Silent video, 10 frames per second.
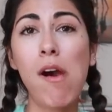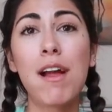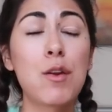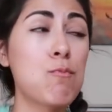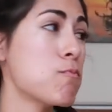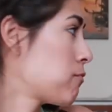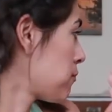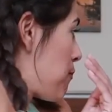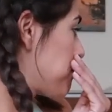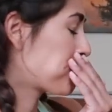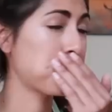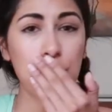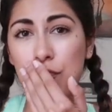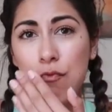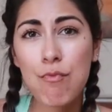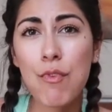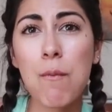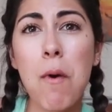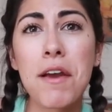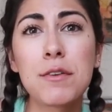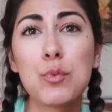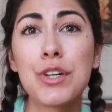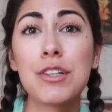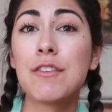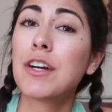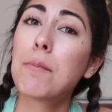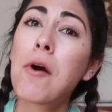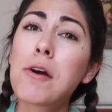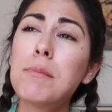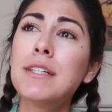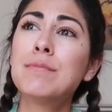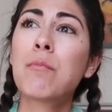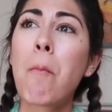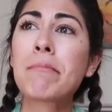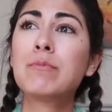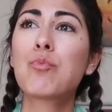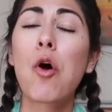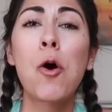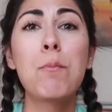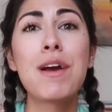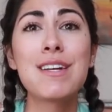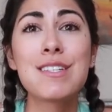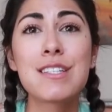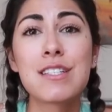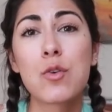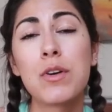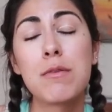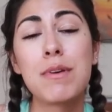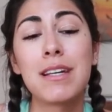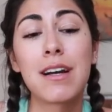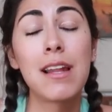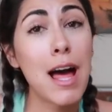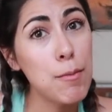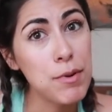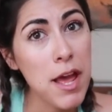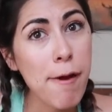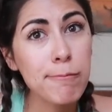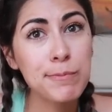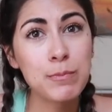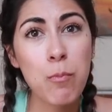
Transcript: And, and we are leaving our apartment. Home base is going to be in Calabria.